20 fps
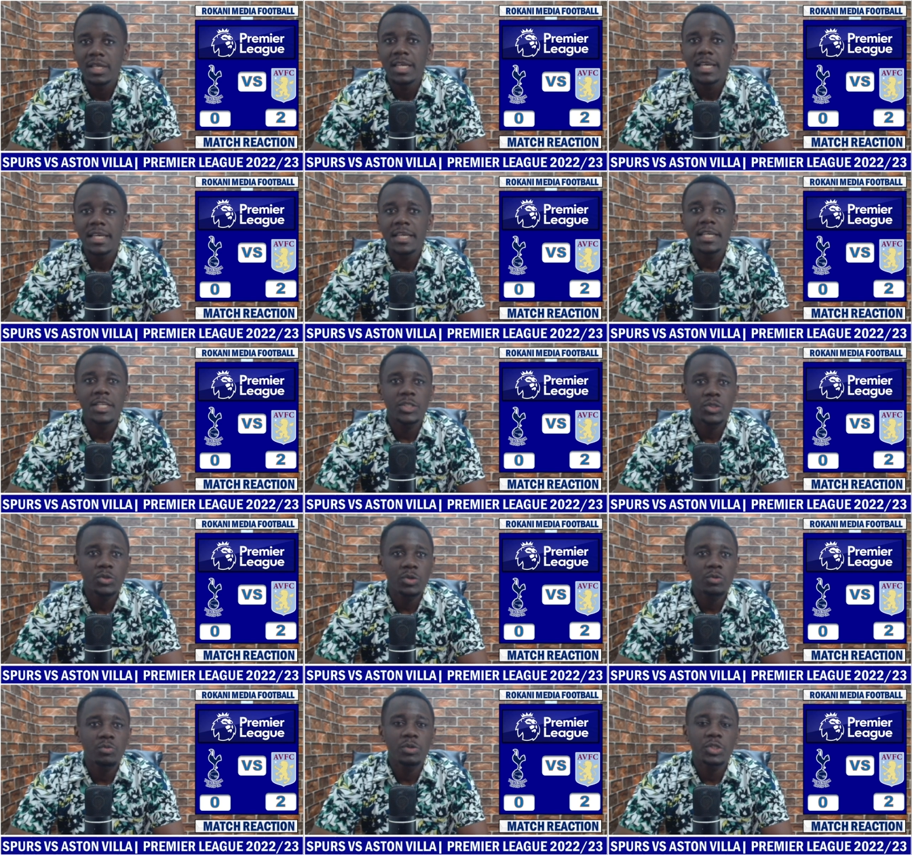he
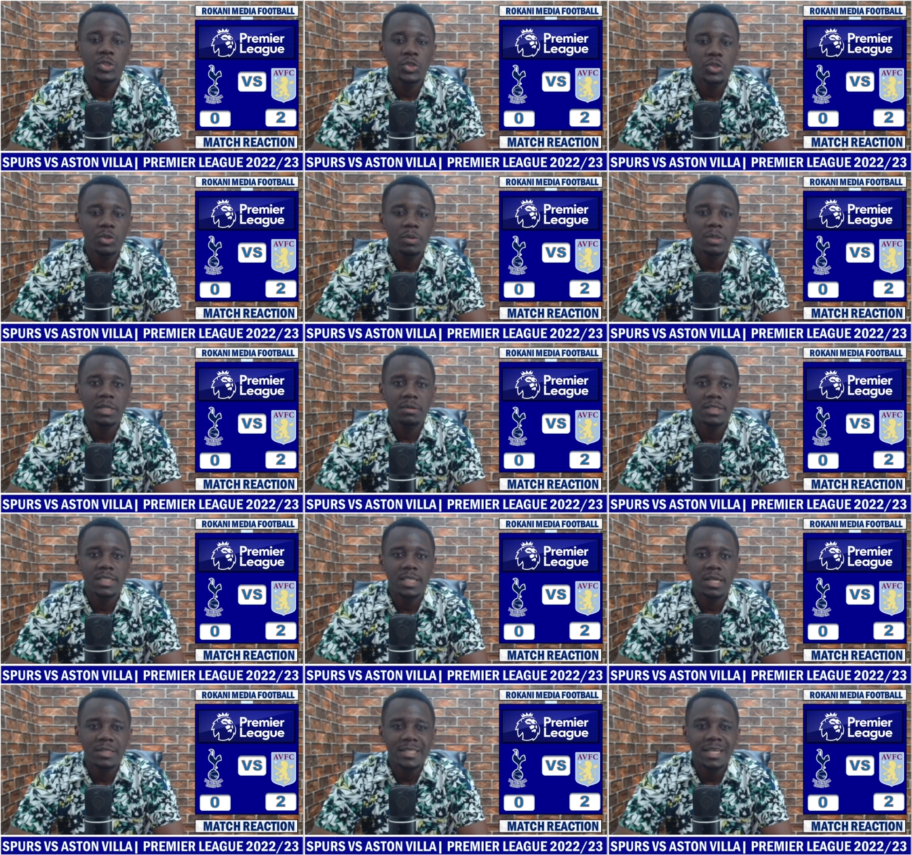is not really showing
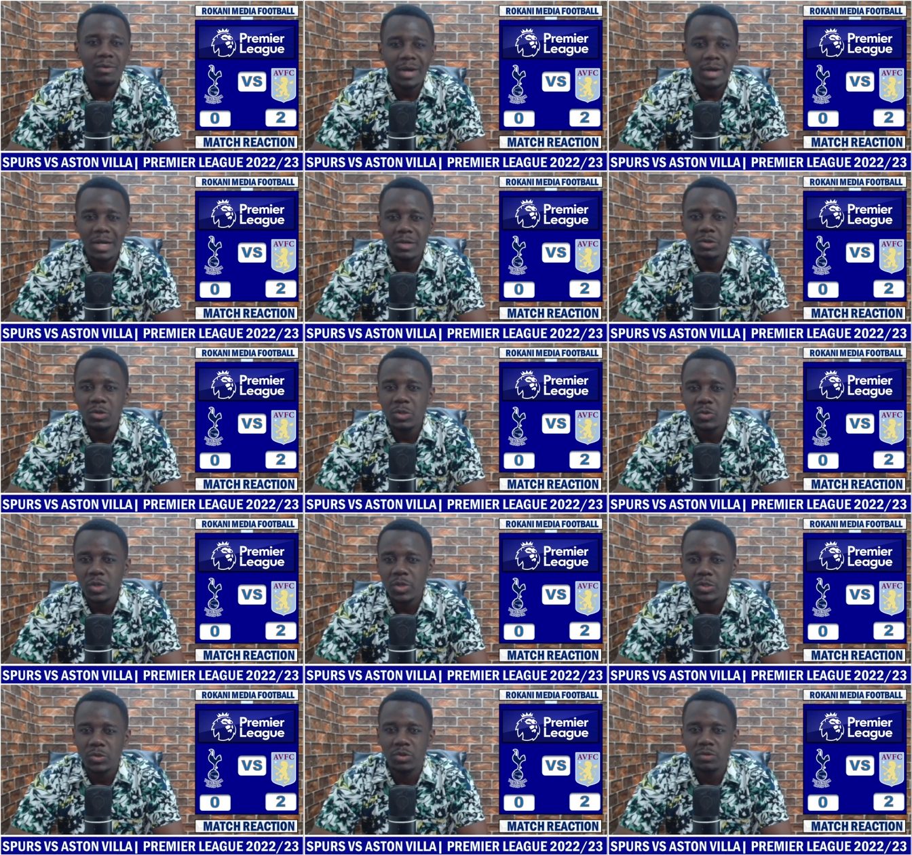results. How can you lose
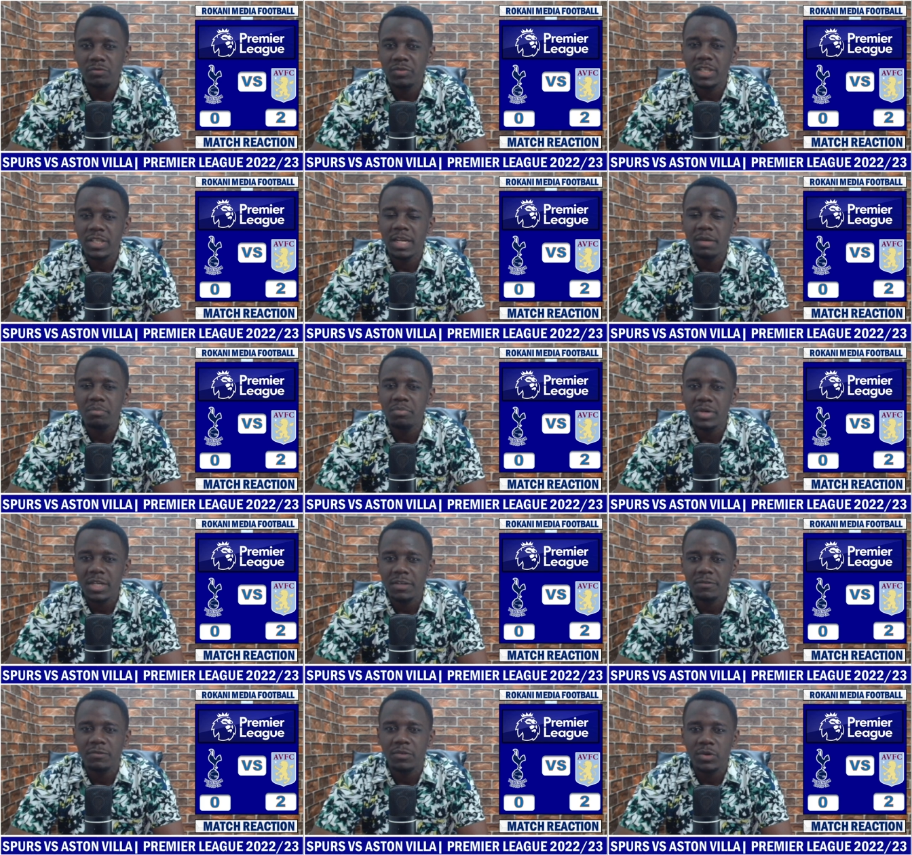to Aston Villa,
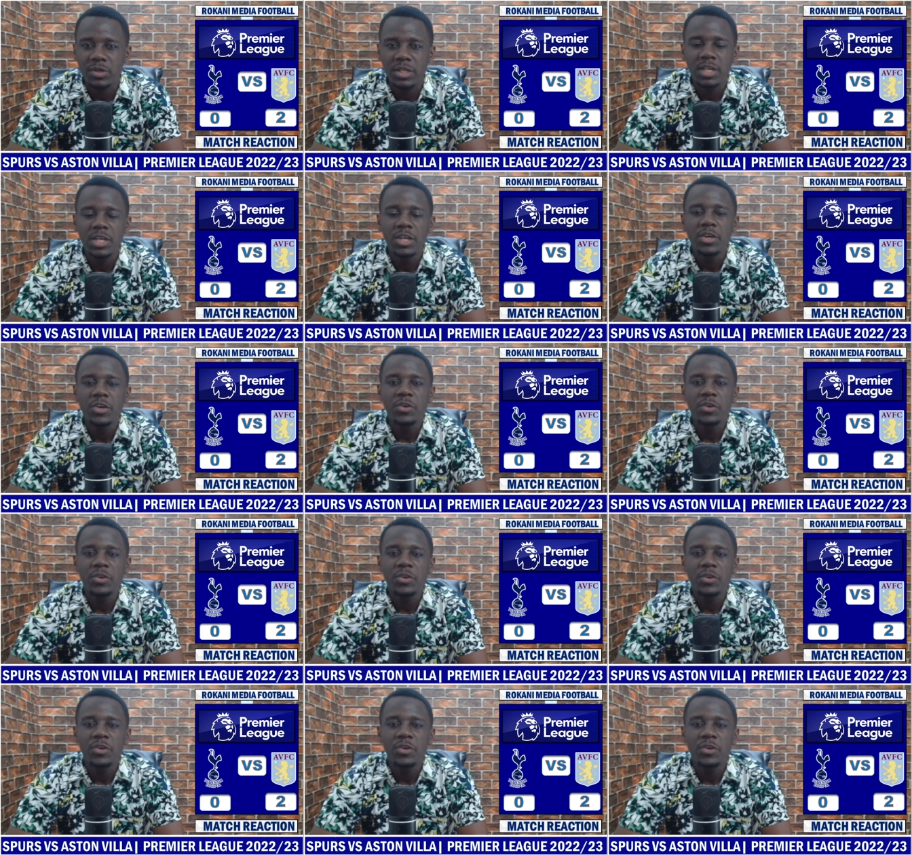Brentford?